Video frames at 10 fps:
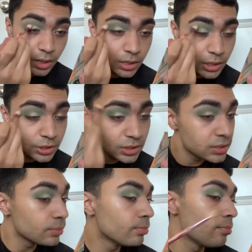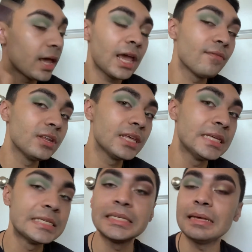just to make everything
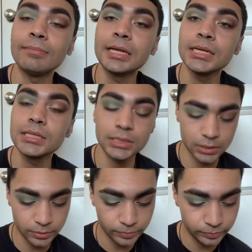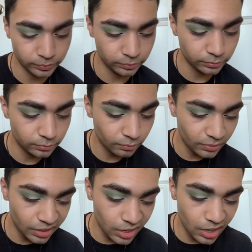seamless.
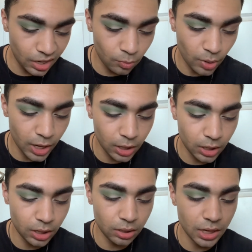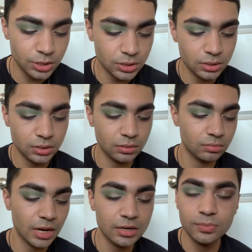And why not? I'm just
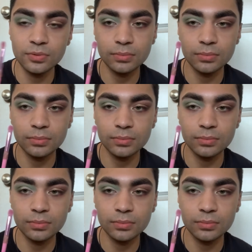gonna